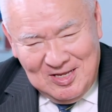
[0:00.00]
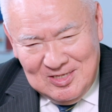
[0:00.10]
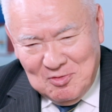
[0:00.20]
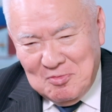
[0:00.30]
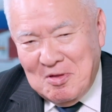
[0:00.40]

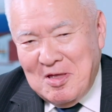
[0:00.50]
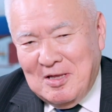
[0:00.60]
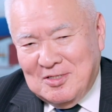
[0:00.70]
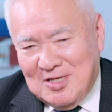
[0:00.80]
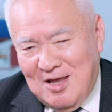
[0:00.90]
So
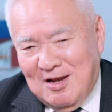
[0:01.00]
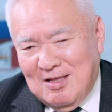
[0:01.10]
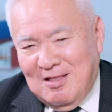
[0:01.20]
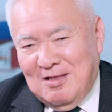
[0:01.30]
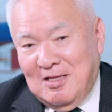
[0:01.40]
China
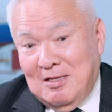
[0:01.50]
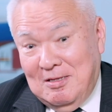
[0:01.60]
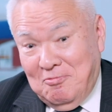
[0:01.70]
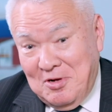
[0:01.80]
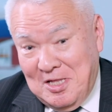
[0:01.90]

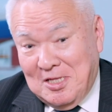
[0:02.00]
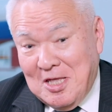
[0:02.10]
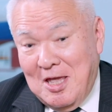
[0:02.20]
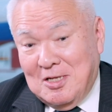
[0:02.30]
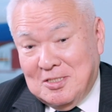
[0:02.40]
really
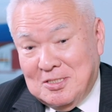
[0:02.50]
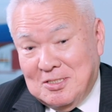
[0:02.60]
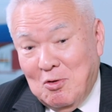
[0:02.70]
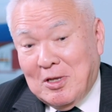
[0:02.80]
takes or